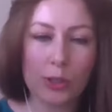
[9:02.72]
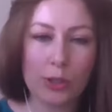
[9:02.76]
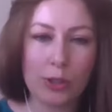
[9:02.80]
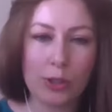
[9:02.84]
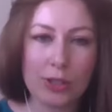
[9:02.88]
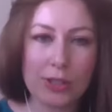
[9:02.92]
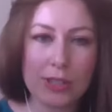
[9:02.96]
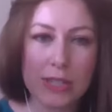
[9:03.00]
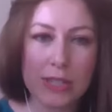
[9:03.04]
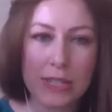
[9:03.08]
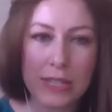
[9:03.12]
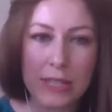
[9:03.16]

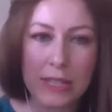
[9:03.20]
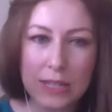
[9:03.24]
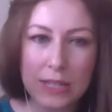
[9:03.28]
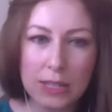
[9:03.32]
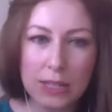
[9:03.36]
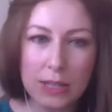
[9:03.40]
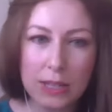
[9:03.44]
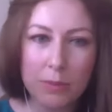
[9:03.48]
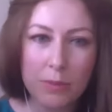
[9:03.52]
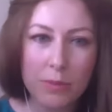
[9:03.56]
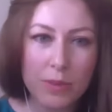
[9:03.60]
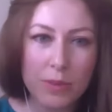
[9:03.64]
more we
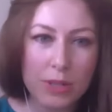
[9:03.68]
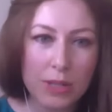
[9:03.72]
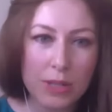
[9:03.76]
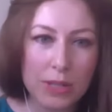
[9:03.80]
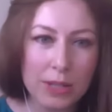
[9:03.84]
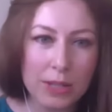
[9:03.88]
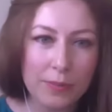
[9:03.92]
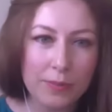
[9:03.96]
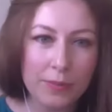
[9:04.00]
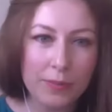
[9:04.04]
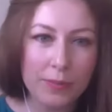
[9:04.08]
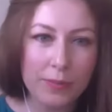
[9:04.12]
are like
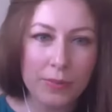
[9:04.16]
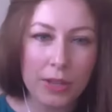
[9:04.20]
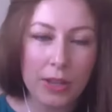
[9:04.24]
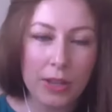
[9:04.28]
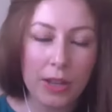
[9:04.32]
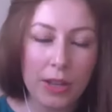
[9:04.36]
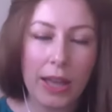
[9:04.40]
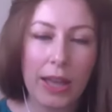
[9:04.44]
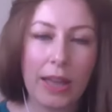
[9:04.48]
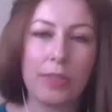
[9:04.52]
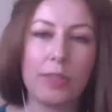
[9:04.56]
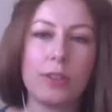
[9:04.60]
trapped in
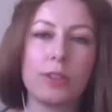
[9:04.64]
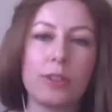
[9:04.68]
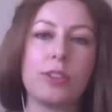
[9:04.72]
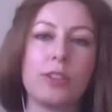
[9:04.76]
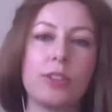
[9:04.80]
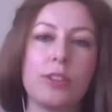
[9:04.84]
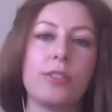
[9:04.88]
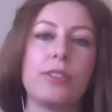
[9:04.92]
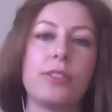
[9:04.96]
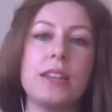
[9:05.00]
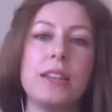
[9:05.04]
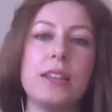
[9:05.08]
certain
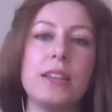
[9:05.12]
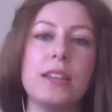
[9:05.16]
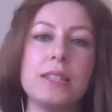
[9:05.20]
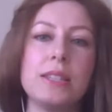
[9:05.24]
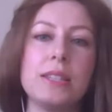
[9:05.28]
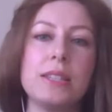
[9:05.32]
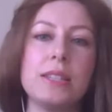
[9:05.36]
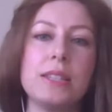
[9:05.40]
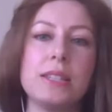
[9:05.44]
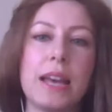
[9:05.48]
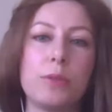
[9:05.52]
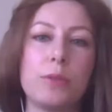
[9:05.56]

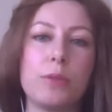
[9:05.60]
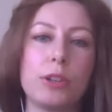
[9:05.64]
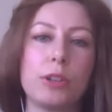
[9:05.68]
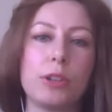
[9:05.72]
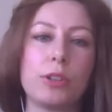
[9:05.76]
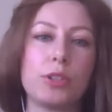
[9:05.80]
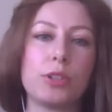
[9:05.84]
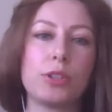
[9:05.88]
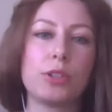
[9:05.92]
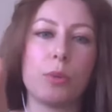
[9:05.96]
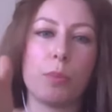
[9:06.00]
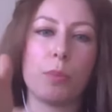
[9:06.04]
systems.
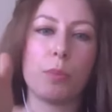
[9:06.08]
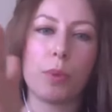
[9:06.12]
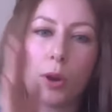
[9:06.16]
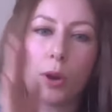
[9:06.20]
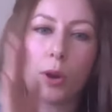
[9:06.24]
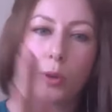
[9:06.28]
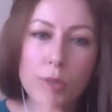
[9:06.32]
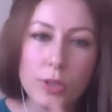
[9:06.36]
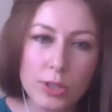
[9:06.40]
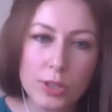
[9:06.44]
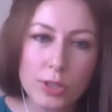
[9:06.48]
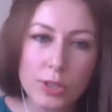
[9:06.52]
And
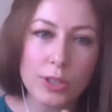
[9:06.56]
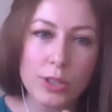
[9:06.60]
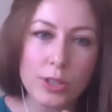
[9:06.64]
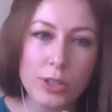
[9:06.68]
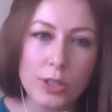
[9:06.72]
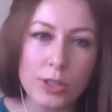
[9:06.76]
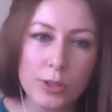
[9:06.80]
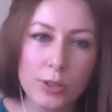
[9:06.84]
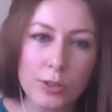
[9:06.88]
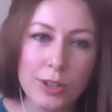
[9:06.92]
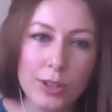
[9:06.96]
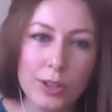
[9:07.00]
there are
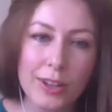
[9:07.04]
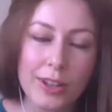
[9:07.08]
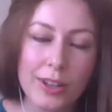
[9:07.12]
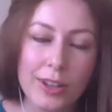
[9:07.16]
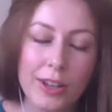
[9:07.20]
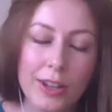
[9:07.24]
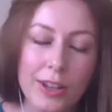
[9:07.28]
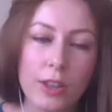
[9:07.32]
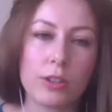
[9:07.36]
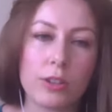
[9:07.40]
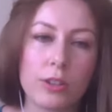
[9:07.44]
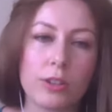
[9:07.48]
things that
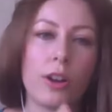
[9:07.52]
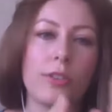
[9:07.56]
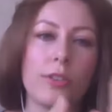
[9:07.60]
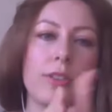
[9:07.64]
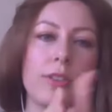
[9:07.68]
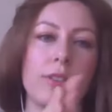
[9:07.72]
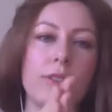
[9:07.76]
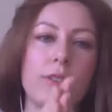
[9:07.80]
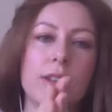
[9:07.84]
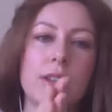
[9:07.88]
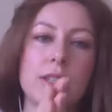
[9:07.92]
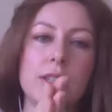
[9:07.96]
we are
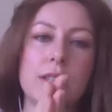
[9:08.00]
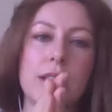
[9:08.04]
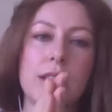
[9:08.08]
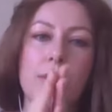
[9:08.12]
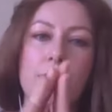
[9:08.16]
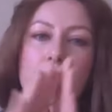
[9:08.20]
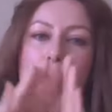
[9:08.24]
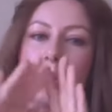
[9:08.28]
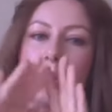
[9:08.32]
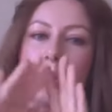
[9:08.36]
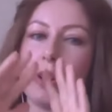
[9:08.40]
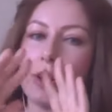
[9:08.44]
supposed to
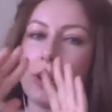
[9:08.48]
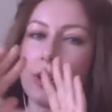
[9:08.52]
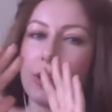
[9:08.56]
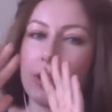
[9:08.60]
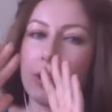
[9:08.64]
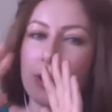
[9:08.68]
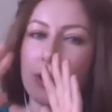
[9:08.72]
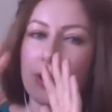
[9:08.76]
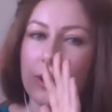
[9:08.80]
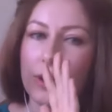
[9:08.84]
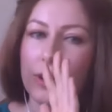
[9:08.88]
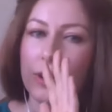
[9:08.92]
do,
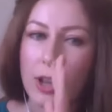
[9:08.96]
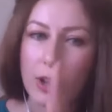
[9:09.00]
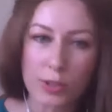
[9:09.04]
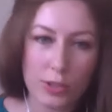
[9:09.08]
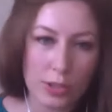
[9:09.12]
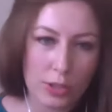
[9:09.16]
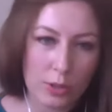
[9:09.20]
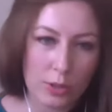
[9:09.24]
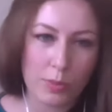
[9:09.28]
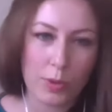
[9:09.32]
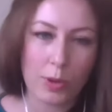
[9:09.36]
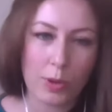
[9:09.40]
and there are
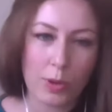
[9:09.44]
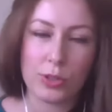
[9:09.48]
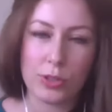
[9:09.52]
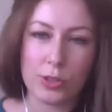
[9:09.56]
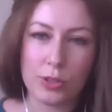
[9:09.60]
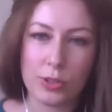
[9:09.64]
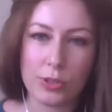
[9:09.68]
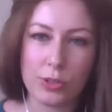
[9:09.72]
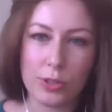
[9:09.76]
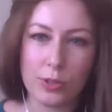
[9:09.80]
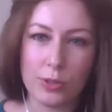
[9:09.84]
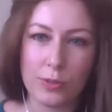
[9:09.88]
other things
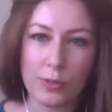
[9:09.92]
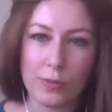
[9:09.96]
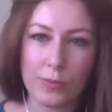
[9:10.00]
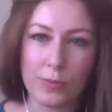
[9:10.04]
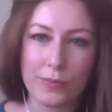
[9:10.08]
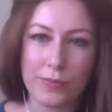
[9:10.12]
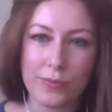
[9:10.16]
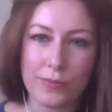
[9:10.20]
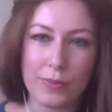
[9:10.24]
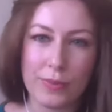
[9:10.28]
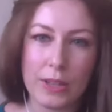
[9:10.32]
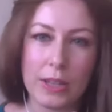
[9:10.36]
that we're
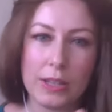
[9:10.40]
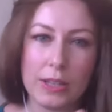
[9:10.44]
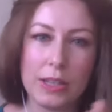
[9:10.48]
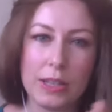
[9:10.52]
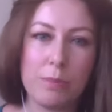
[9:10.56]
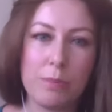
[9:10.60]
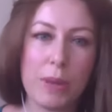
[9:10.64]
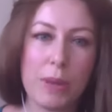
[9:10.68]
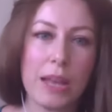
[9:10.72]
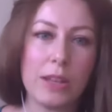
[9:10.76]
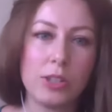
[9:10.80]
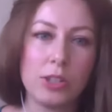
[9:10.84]

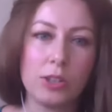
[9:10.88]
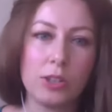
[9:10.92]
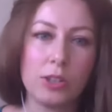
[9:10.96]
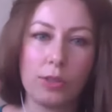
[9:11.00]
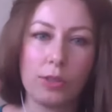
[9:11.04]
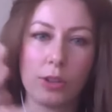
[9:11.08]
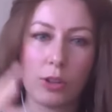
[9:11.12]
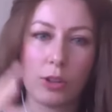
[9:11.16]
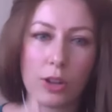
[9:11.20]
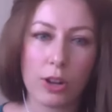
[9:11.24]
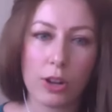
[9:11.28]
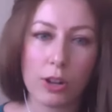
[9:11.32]
not
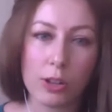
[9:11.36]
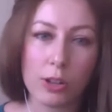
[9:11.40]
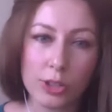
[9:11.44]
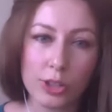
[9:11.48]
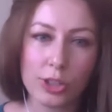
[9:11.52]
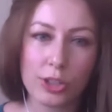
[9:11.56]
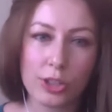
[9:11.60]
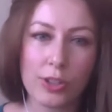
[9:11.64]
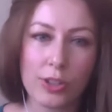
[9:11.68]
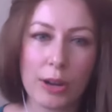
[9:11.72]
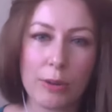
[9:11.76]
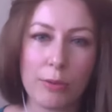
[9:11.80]
supposed to do.
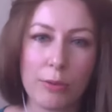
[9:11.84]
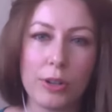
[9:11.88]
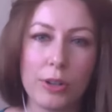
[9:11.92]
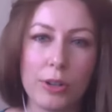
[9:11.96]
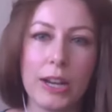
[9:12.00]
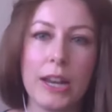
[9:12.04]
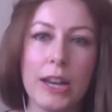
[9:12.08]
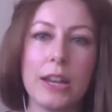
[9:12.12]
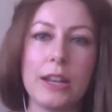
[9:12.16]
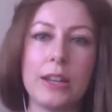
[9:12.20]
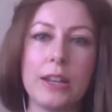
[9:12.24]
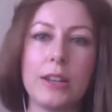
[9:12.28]
It
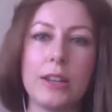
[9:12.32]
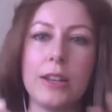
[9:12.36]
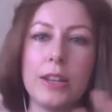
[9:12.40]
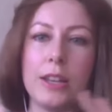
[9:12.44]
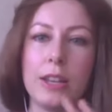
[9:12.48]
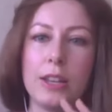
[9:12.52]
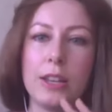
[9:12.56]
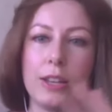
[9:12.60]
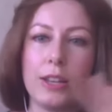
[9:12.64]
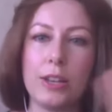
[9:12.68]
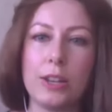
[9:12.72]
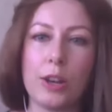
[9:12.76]
depends on the
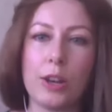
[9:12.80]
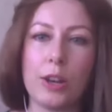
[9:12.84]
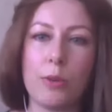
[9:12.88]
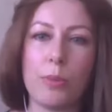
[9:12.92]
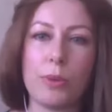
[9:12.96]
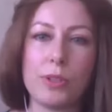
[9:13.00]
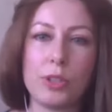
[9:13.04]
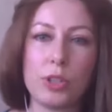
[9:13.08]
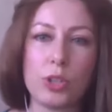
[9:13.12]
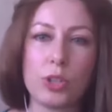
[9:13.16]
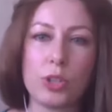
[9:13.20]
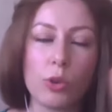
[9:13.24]

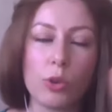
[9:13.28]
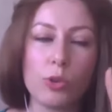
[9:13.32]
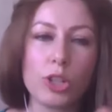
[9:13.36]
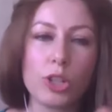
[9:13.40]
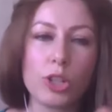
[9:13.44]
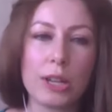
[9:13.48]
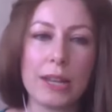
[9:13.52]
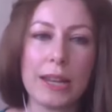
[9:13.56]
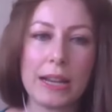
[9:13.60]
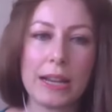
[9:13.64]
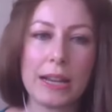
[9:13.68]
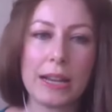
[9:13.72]
culture that we're
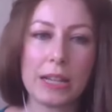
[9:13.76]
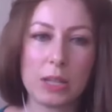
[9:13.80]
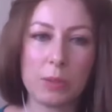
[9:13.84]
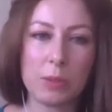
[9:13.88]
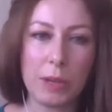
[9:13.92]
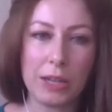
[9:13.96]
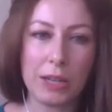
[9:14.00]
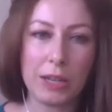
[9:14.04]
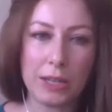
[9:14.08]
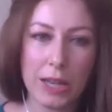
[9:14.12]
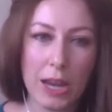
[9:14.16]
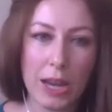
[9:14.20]
in,
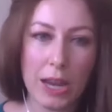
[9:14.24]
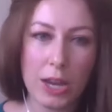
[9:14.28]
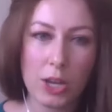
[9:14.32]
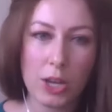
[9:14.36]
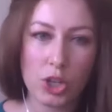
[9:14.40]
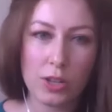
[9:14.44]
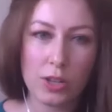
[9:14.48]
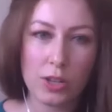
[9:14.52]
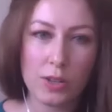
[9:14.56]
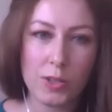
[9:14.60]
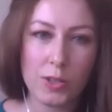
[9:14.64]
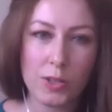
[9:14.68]
you know,
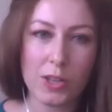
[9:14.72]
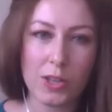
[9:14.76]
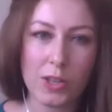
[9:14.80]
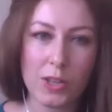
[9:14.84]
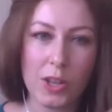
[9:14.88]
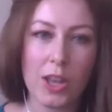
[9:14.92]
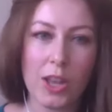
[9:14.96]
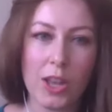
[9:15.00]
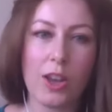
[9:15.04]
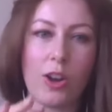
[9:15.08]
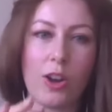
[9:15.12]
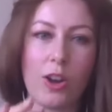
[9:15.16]
but
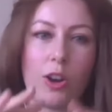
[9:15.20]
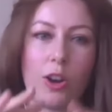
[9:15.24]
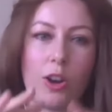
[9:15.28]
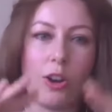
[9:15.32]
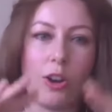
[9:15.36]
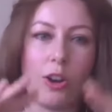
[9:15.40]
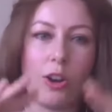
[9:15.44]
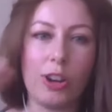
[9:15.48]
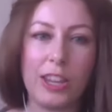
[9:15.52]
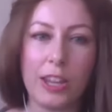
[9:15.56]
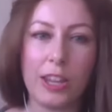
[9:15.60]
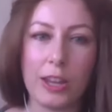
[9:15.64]
social
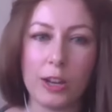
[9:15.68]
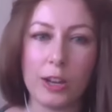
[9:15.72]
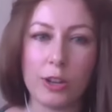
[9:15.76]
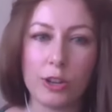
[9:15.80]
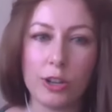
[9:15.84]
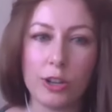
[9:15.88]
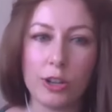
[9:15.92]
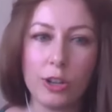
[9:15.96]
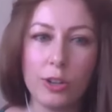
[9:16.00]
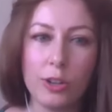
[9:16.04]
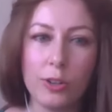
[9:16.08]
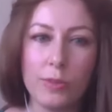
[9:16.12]

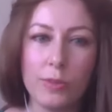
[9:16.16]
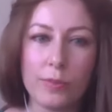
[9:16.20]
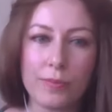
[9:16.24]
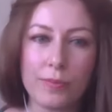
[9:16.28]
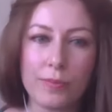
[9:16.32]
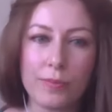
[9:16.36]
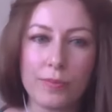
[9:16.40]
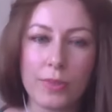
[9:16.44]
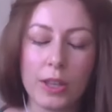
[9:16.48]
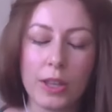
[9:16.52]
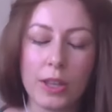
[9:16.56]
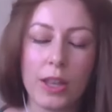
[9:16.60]
expectations
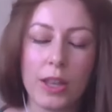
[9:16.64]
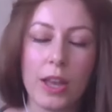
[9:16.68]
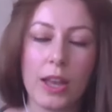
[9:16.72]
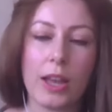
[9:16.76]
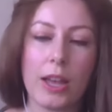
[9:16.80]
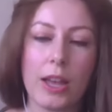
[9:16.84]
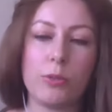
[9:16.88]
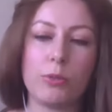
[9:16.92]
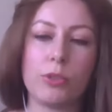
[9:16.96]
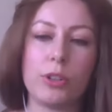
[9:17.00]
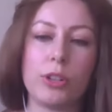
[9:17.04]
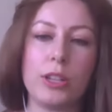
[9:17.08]

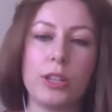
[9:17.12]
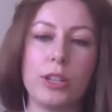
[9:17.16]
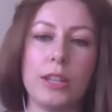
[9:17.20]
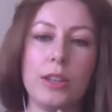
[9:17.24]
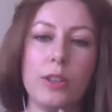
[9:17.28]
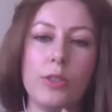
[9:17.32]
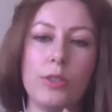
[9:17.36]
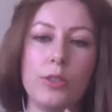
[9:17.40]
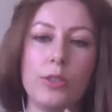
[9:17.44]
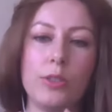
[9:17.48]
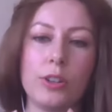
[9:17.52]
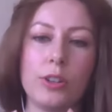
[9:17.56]
are
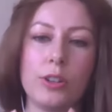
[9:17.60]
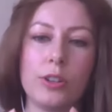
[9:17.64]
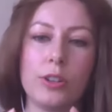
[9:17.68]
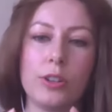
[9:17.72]
here,